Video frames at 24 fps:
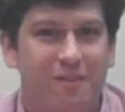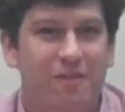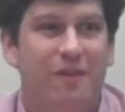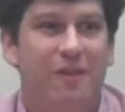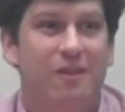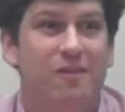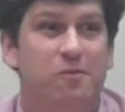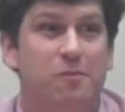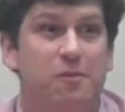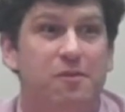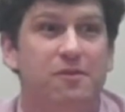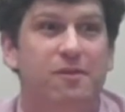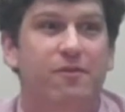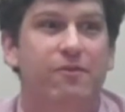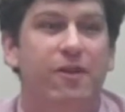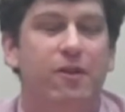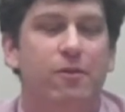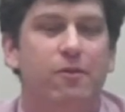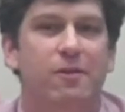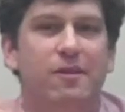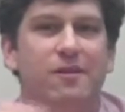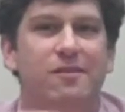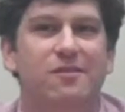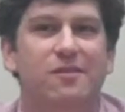that
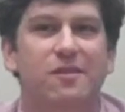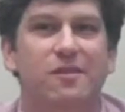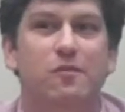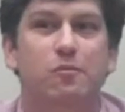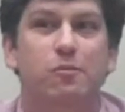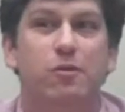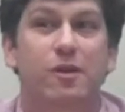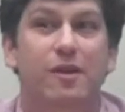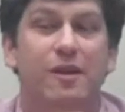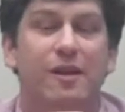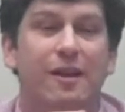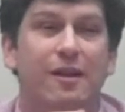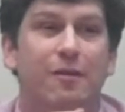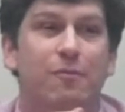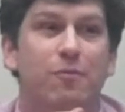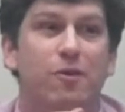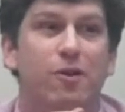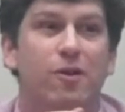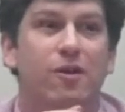specific risk is broken